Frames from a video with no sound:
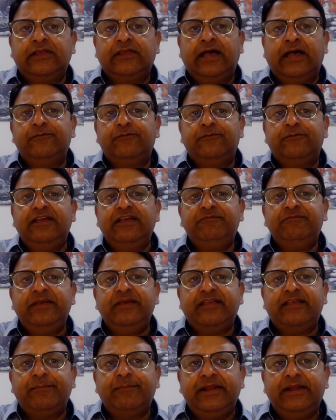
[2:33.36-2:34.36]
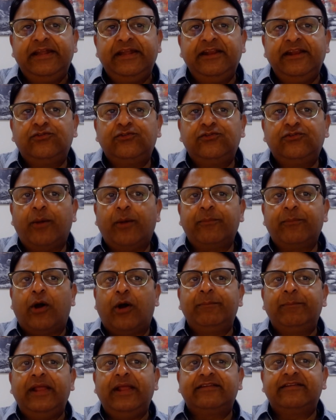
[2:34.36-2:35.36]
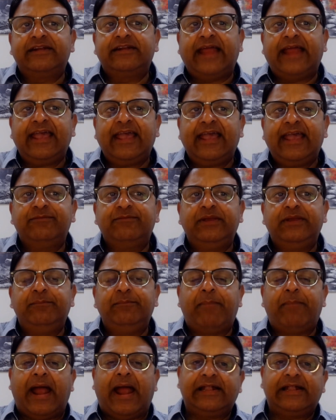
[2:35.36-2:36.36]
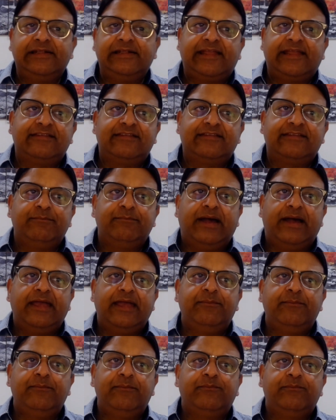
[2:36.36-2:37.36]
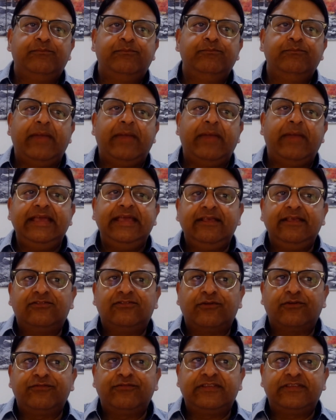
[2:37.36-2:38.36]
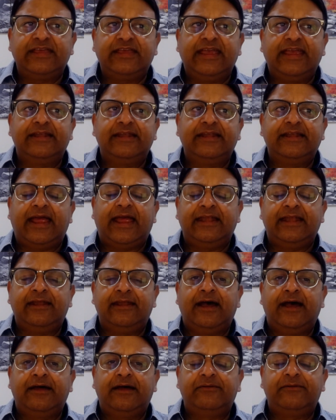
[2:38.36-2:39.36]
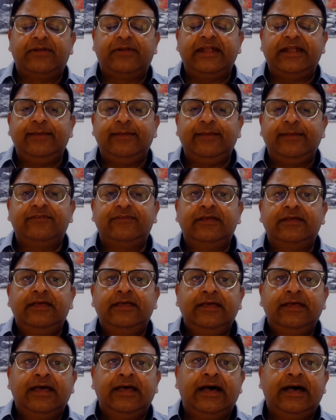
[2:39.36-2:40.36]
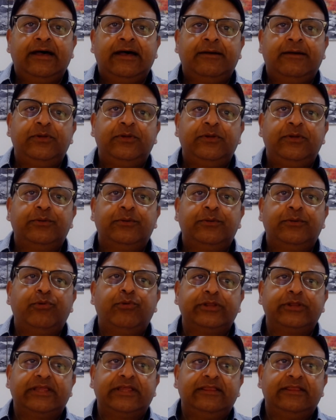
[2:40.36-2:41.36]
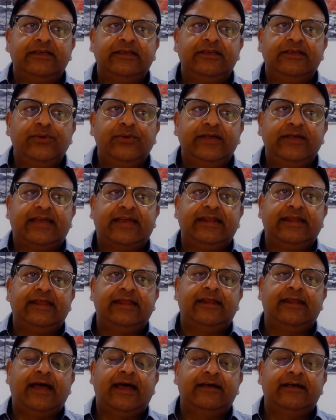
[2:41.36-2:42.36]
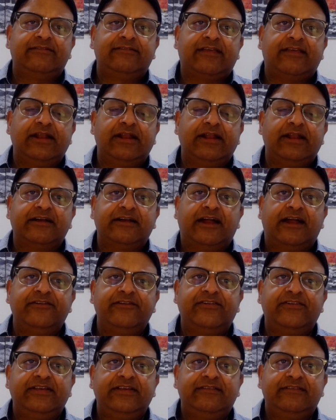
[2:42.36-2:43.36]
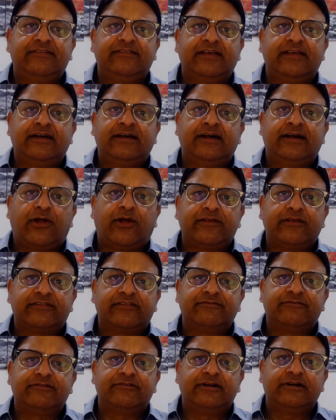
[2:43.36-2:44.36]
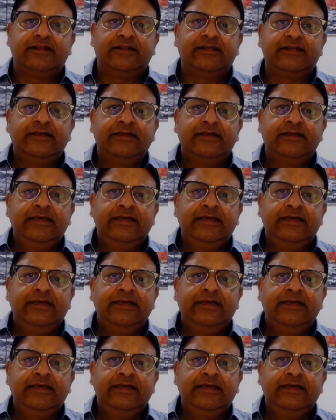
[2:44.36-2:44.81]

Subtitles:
The VSP's ability to stop complex attack has been battle tested by many sophisticated and red teams, you know, both in the US and in several other countries across the world.